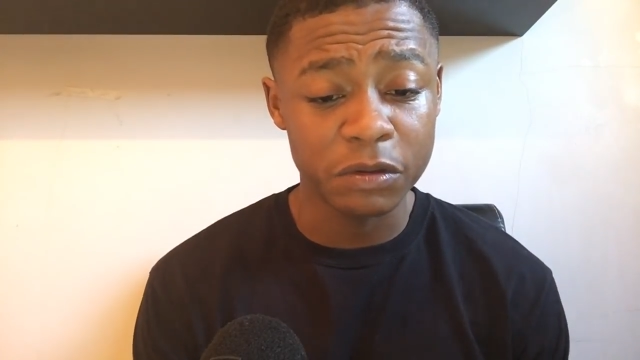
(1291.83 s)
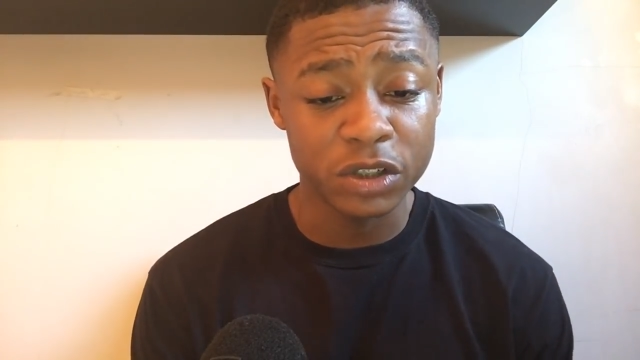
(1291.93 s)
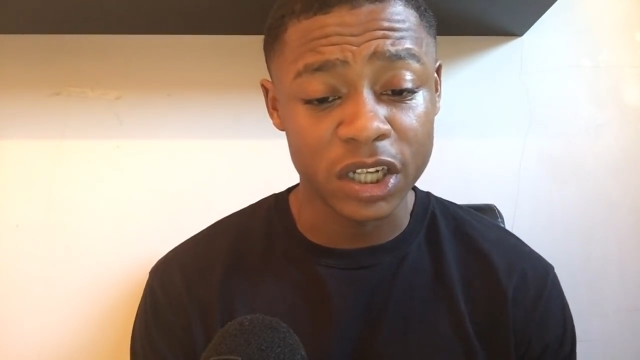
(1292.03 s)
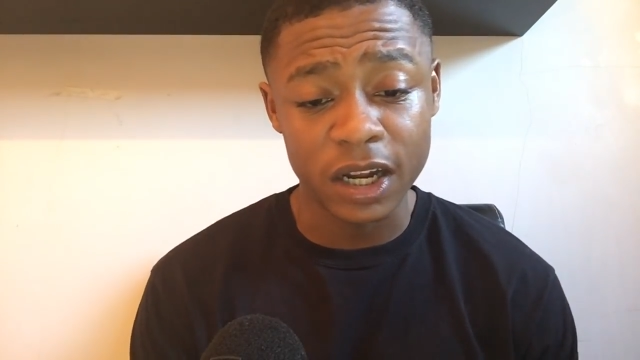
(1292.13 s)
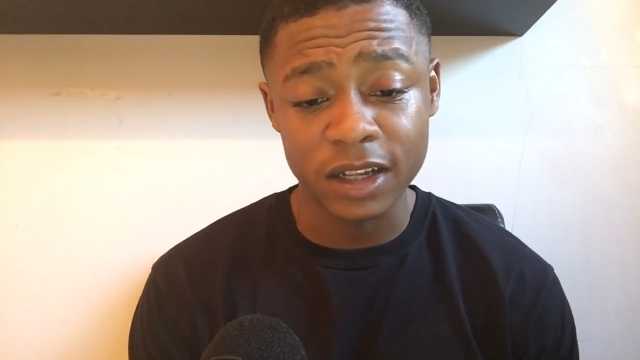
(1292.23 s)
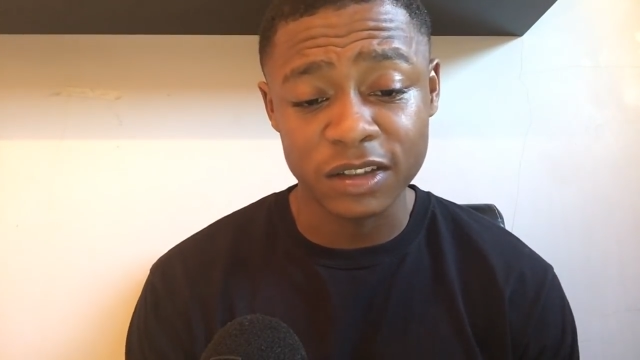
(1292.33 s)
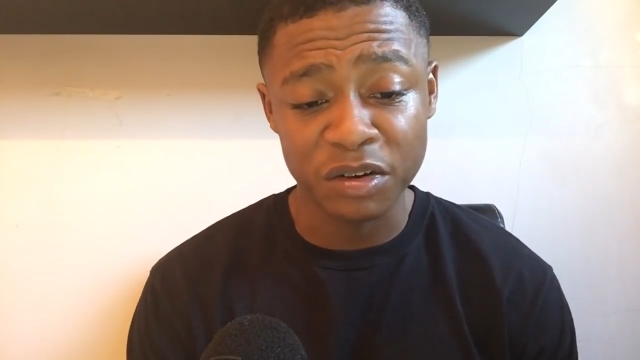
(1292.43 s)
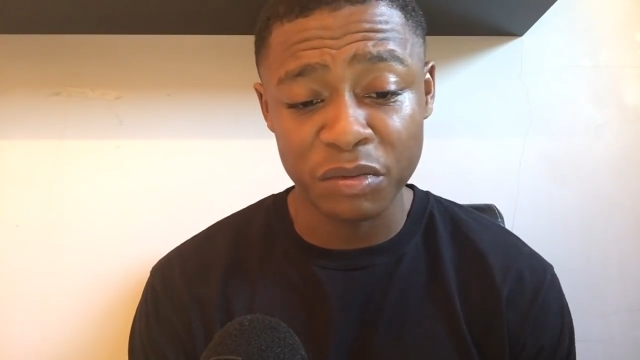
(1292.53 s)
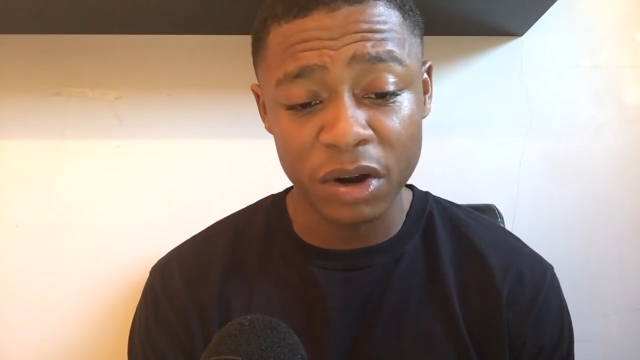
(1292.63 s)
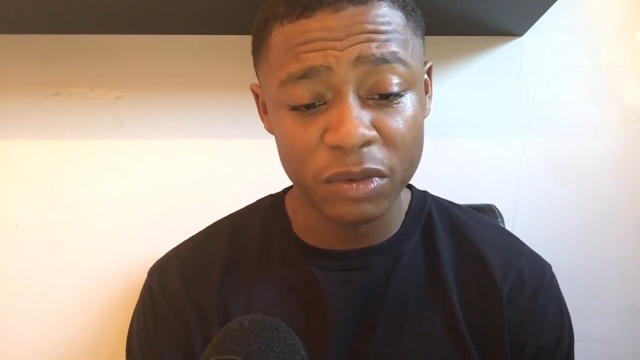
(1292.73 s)
I wish I had
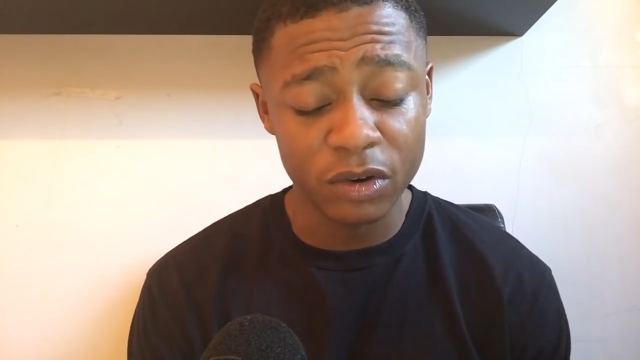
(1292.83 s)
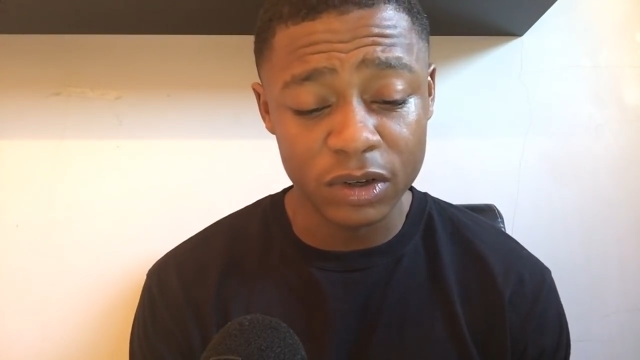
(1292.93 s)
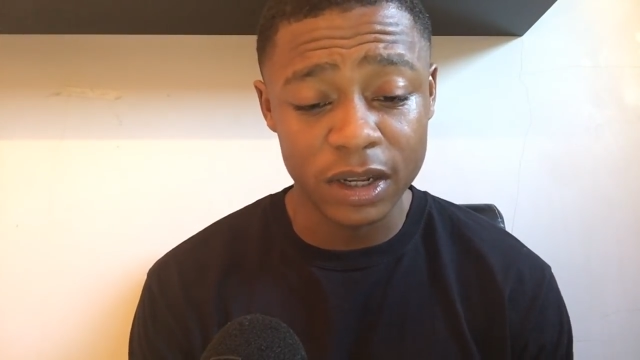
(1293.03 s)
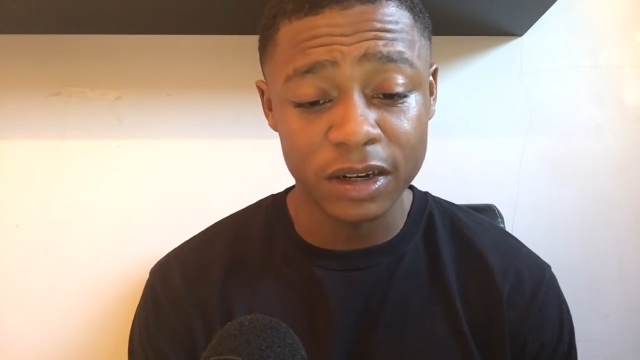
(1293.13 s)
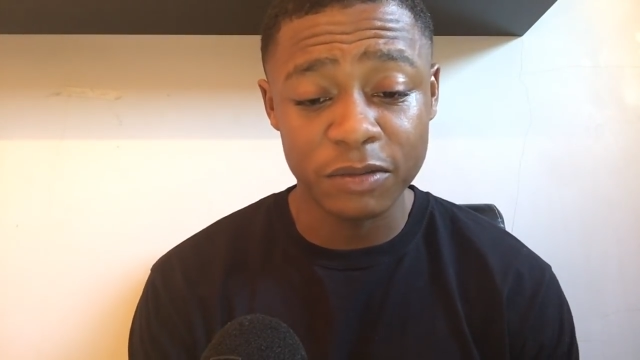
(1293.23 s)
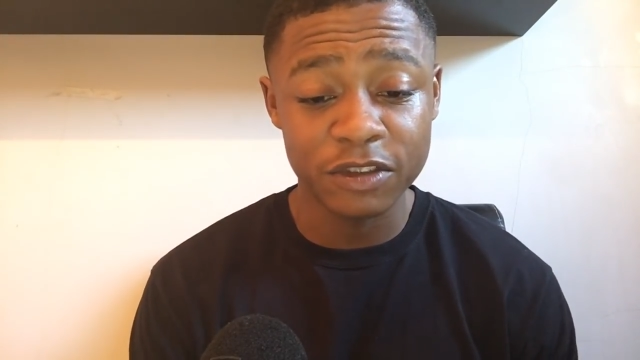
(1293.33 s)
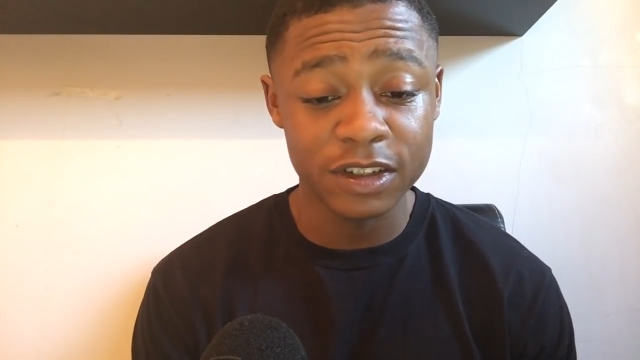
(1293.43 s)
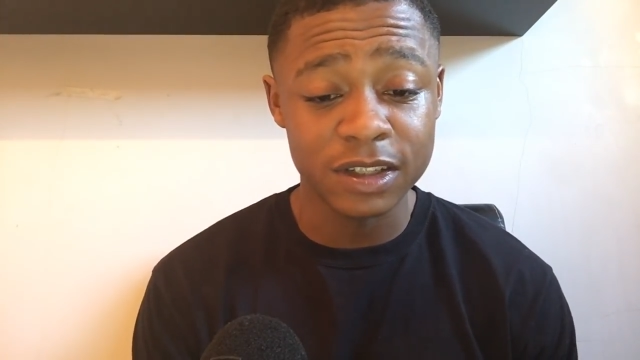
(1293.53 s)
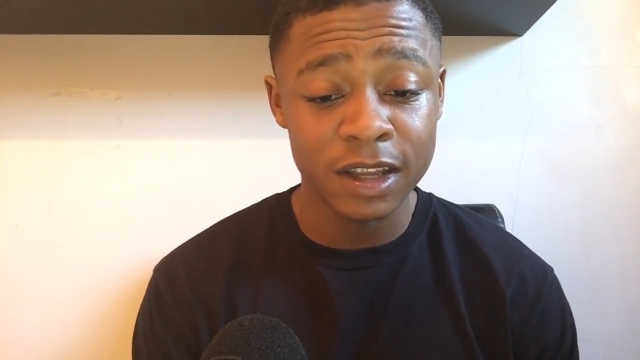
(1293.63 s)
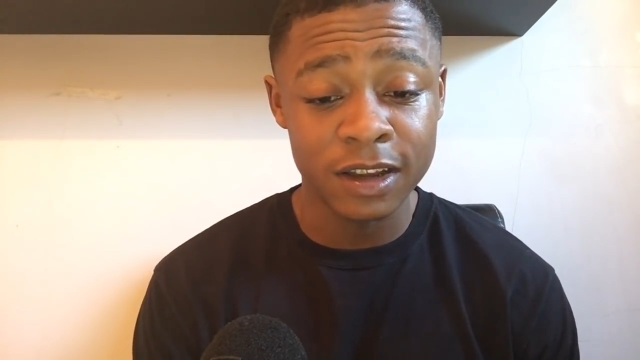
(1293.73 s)
some, but I'm not good at them
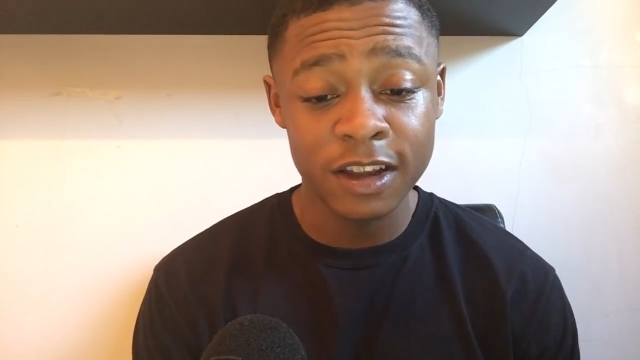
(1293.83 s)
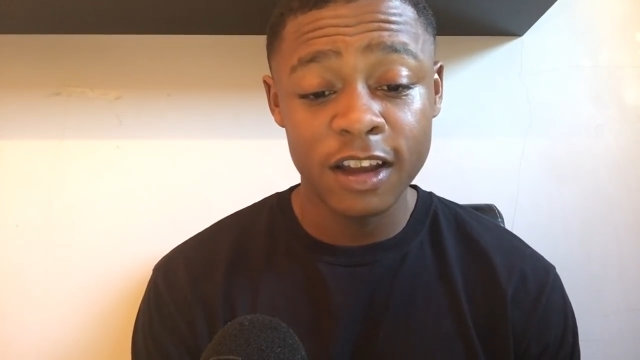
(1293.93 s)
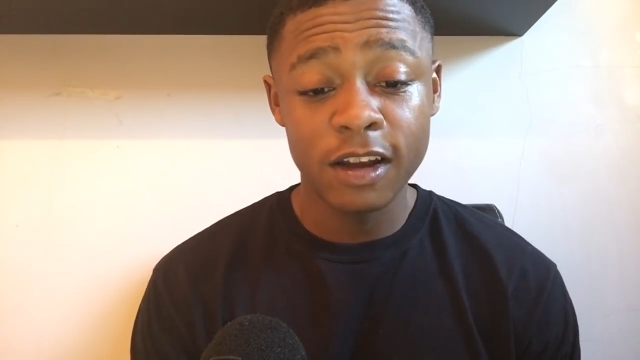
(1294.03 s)
things there.